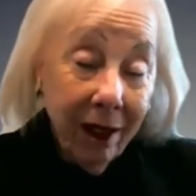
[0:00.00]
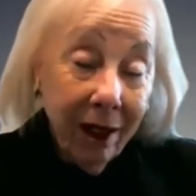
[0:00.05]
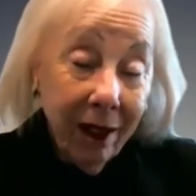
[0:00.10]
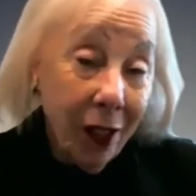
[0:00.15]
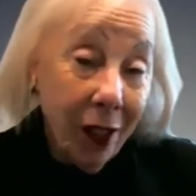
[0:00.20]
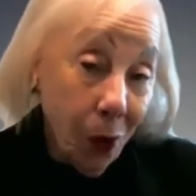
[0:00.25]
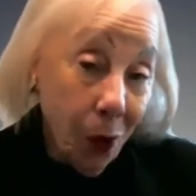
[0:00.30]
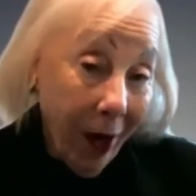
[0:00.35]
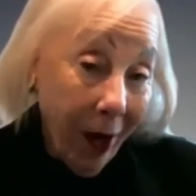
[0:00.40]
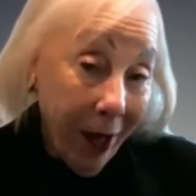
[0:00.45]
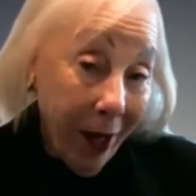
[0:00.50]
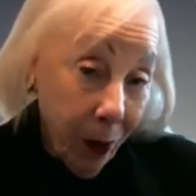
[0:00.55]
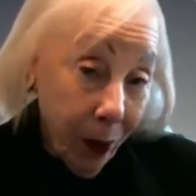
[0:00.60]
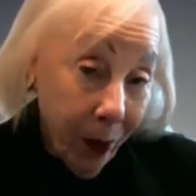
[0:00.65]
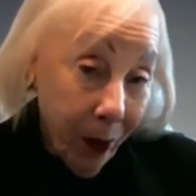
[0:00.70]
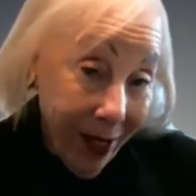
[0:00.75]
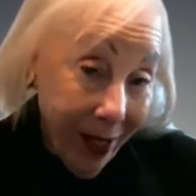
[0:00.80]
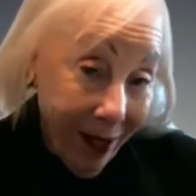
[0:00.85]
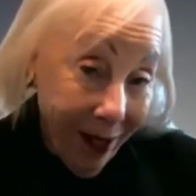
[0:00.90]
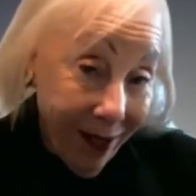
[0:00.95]
That's one of the
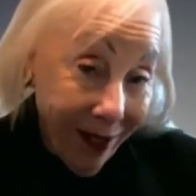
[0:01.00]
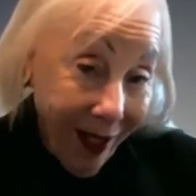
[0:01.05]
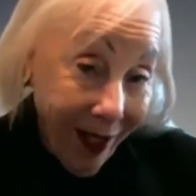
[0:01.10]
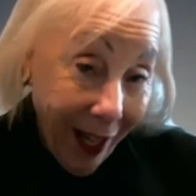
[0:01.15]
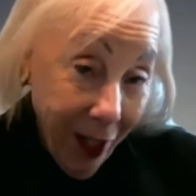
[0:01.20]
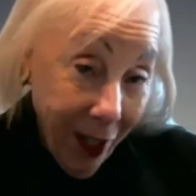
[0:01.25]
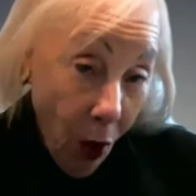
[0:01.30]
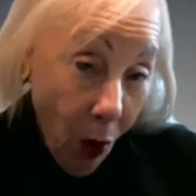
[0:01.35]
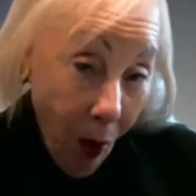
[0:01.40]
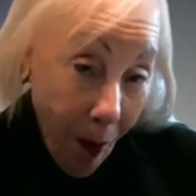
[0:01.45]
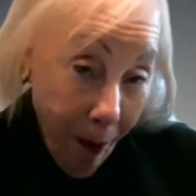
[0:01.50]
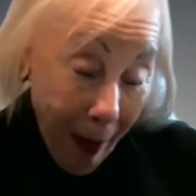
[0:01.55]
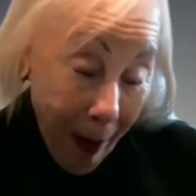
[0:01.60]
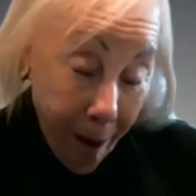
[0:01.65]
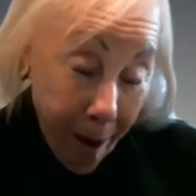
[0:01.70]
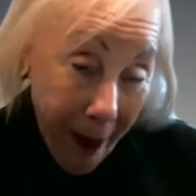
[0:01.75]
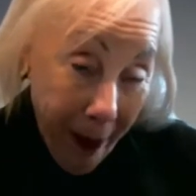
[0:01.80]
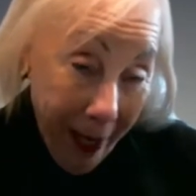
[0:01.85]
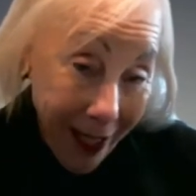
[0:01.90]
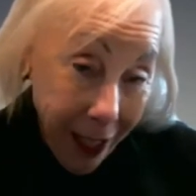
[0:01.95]
reasons I know
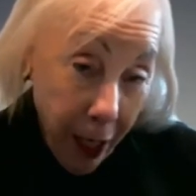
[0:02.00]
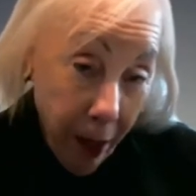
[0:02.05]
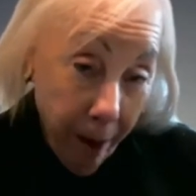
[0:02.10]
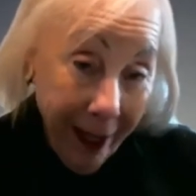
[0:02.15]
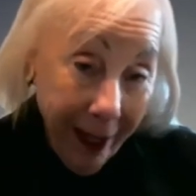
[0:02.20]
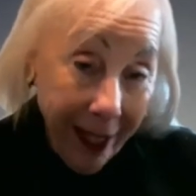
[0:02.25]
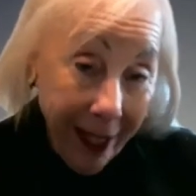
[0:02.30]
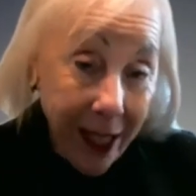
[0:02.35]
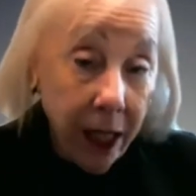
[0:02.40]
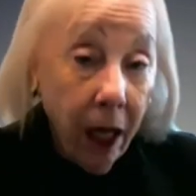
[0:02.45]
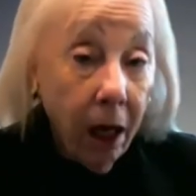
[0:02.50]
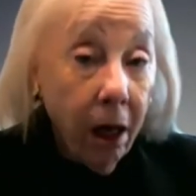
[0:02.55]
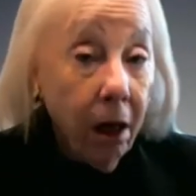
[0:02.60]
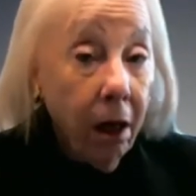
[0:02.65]
about pandemics.